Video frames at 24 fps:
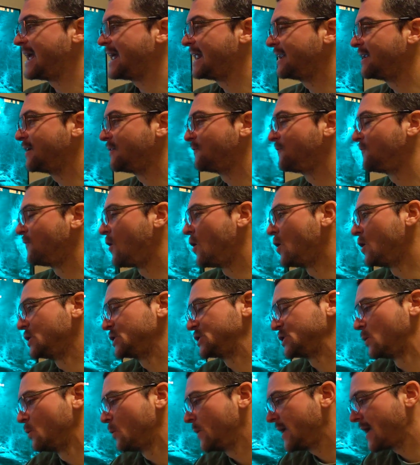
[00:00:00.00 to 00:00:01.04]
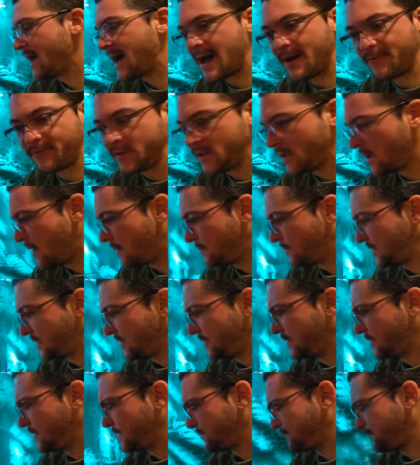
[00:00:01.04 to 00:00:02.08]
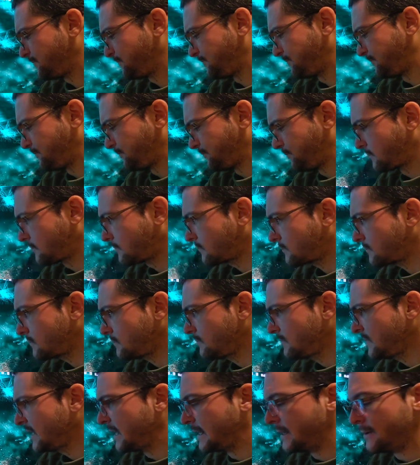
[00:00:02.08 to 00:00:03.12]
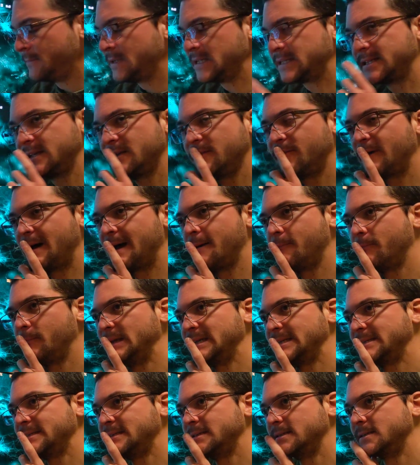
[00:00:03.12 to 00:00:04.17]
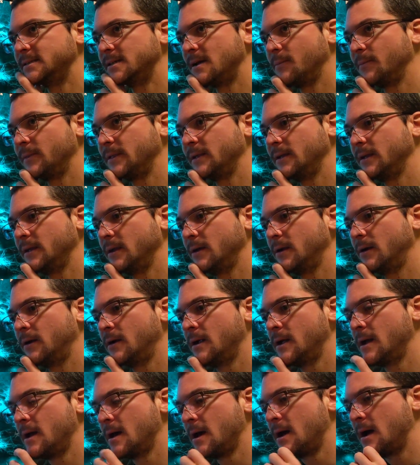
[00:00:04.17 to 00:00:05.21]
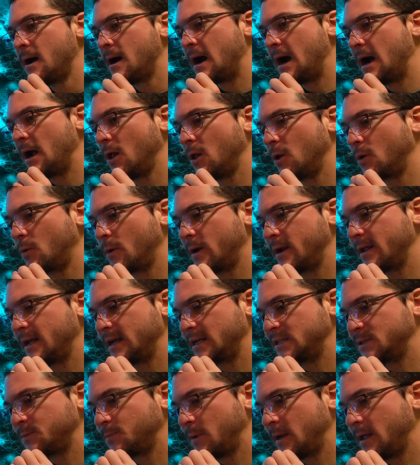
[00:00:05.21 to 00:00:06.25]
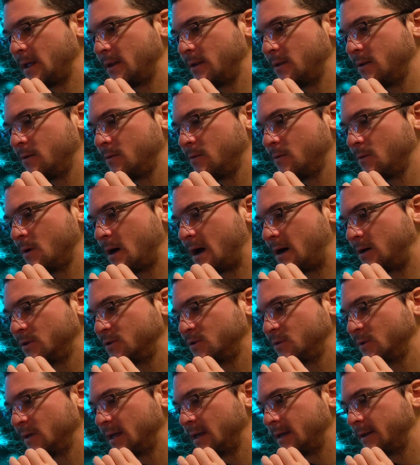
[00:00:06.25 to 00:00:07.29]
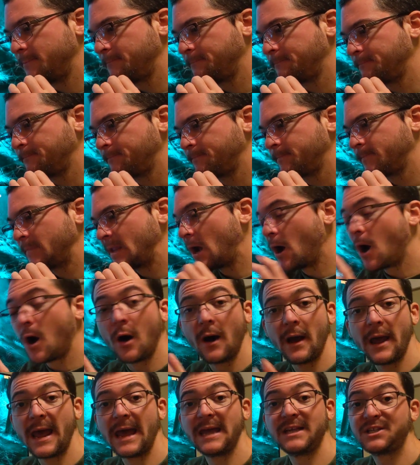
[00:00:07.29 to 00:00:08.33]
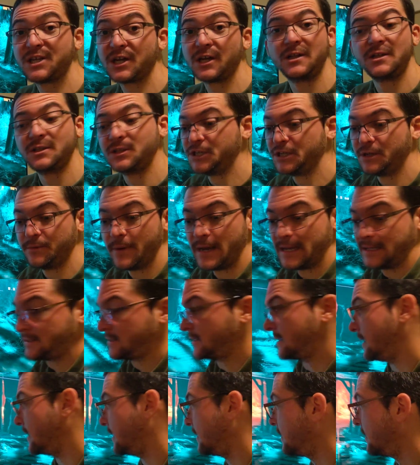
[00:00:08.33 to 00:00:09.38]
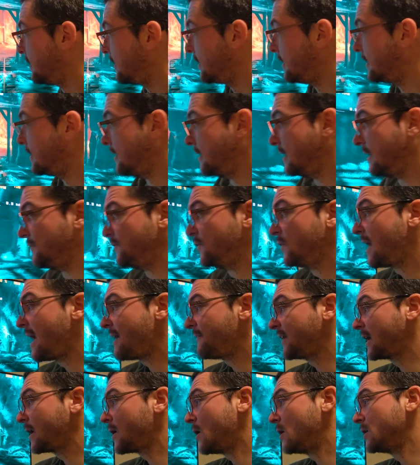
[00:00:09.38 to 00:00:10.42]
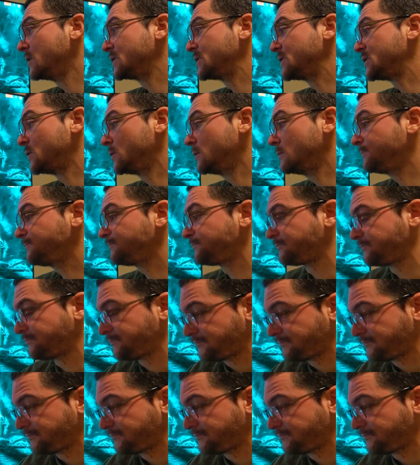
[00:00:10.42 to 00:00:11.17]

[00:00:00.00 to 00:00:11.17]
and also we have the options. Let me see if I am missing something here. I already explained you how to get, oh, HLG basically. If you have a console,